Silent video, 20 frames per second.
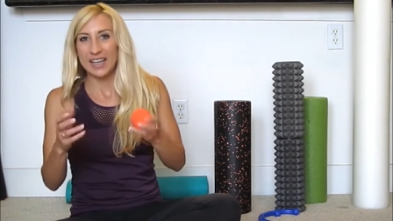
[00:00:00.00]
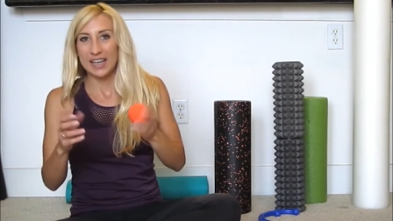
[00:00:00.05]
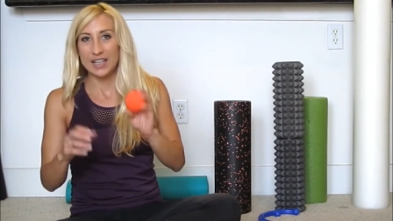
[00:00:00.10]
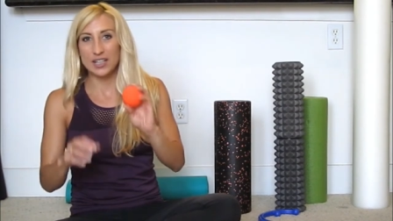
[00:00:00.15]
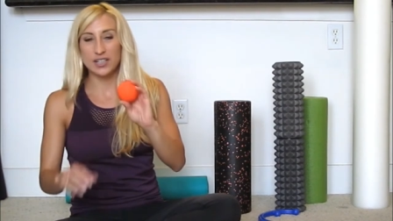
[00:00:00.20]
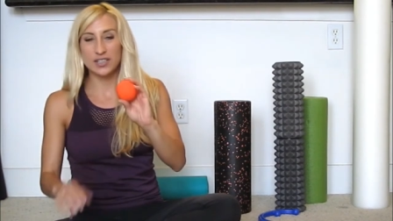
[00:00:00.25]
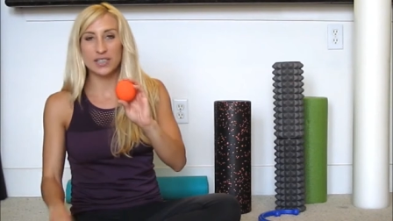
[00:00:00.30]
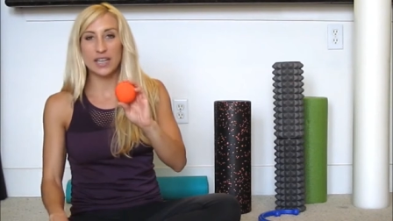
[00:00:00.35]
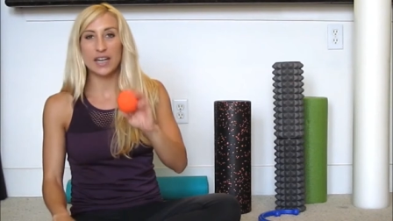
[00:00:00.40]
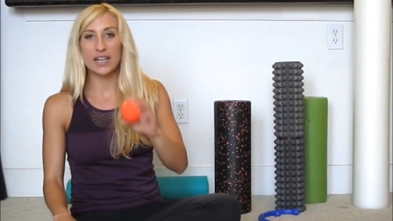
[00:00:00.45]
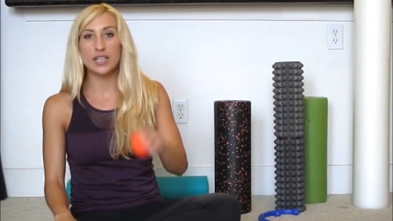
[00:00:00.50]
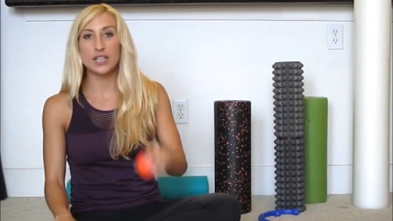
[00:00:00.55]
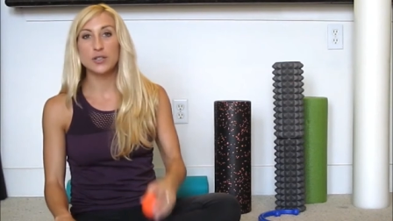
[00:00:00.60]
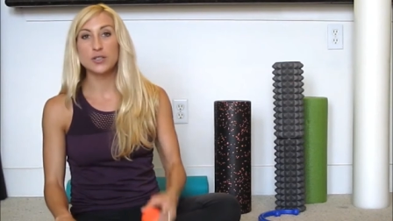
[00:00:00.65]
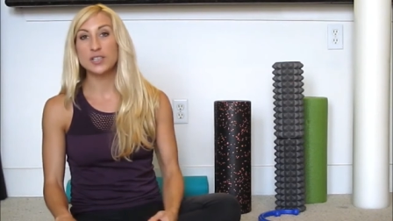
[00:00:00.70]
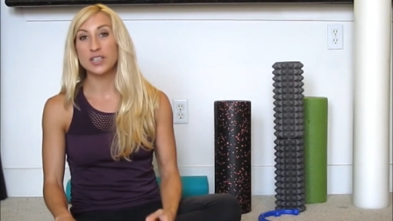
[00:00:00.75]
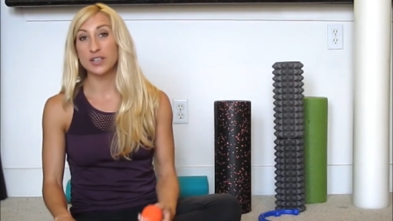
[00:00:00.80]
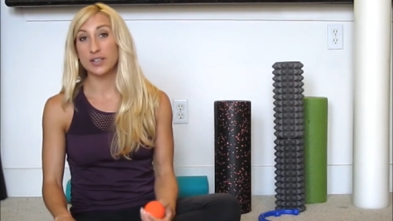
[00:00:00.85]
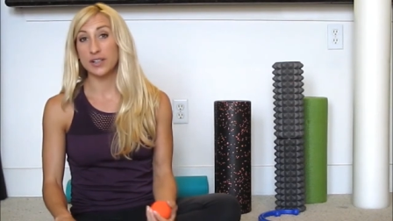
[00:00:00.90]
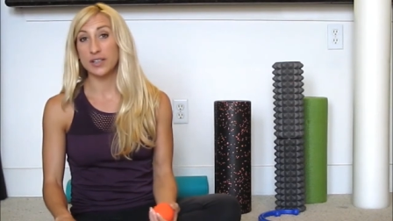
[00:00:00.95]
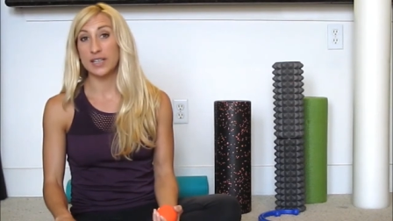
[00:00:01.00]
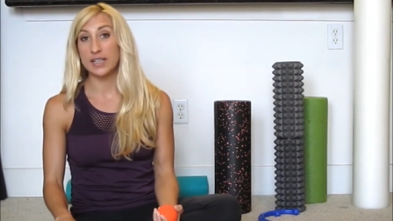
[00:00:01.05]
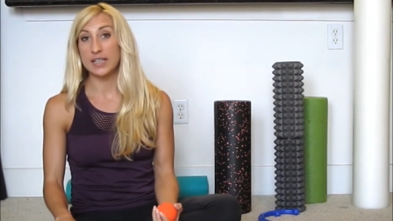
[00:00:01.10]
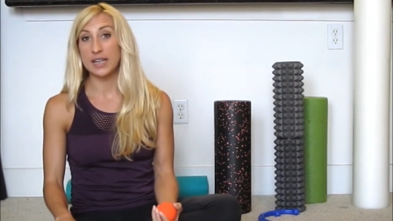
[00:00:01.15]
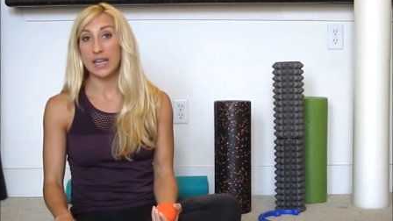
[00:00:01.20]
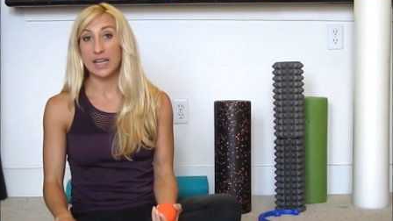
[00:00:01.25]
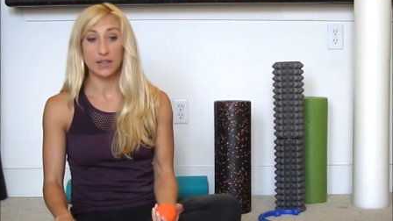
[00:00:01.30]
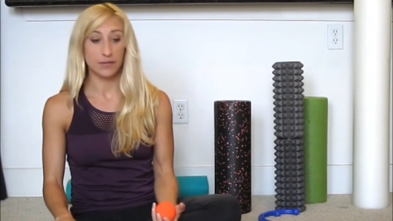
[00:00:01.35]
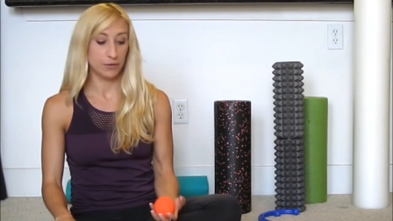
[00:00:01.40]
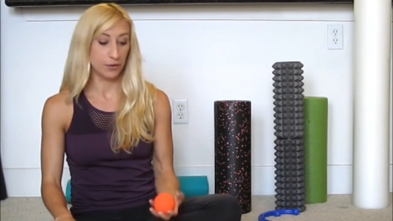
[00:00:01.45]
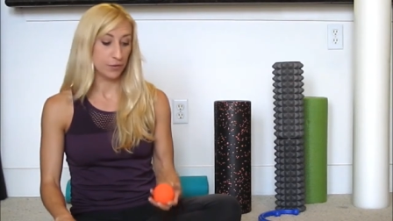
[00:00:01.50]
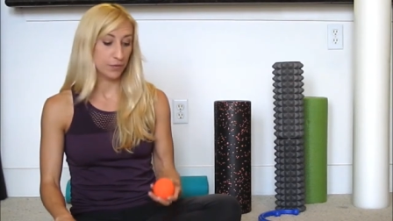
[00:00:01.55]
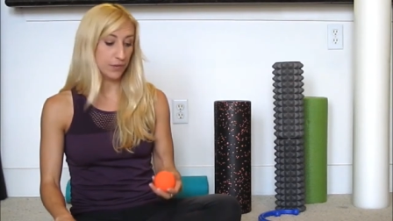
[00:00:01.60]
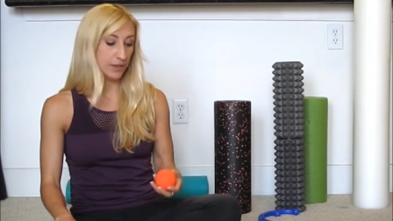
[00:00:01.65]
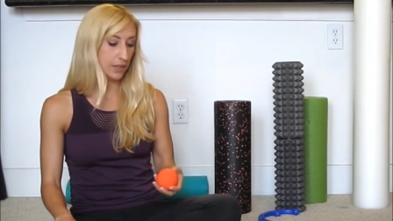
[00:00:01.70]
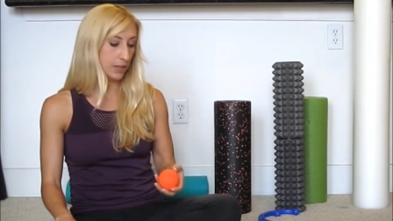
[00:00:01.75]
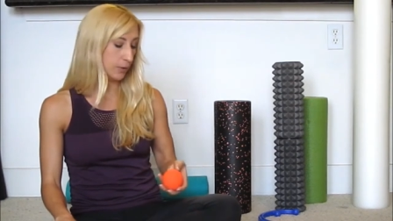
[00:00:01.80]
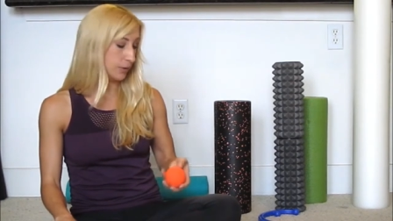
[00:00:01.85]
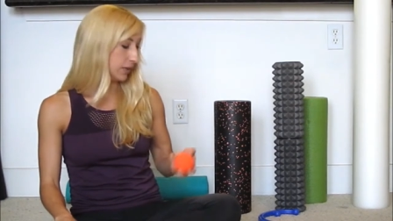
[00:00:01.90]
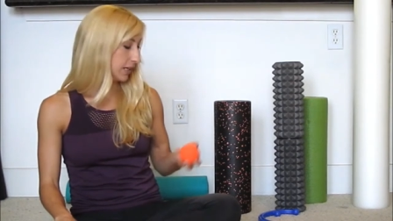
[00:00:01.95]
and just kind of use it during the day if you're
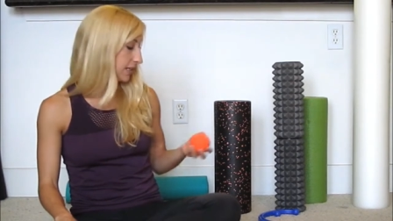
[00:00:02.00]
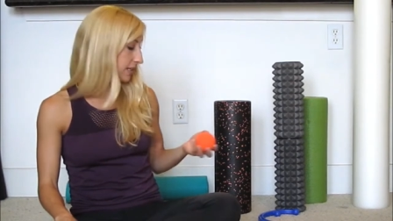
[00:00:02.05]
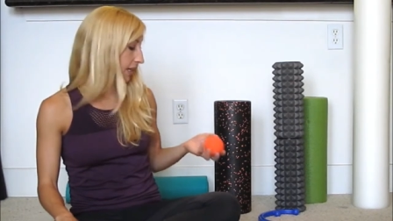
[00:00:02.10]
feeling really